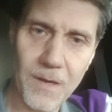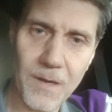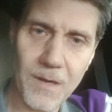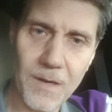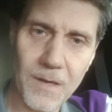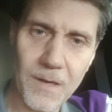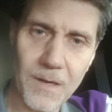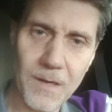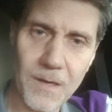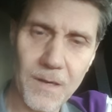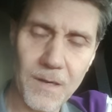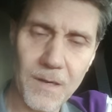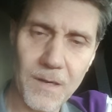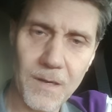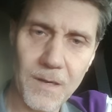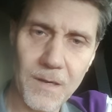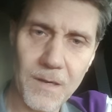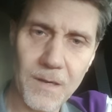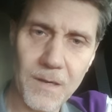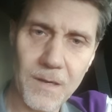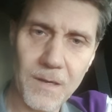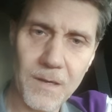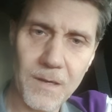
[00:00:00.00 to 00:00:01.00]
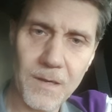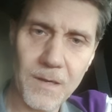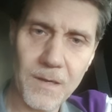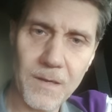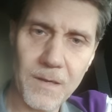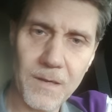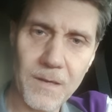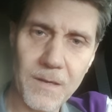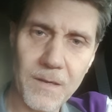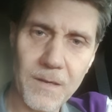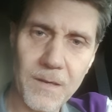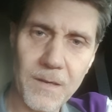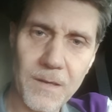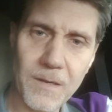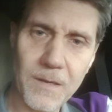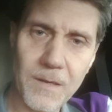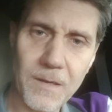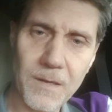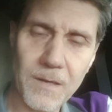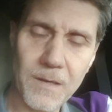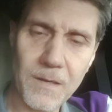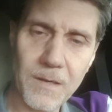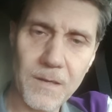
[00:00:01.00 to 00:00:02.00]

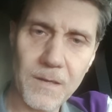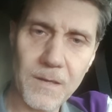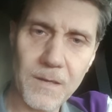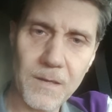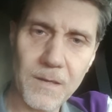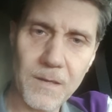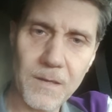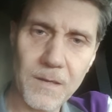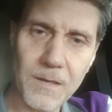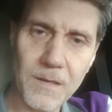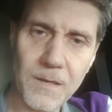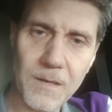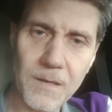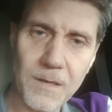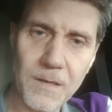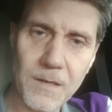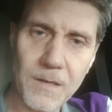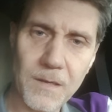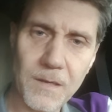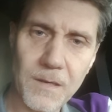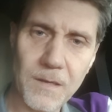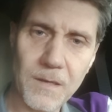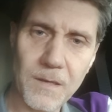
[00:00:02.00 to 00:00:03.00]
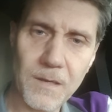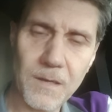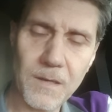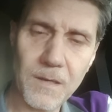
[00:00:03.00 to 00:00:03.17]
Nobody speaks.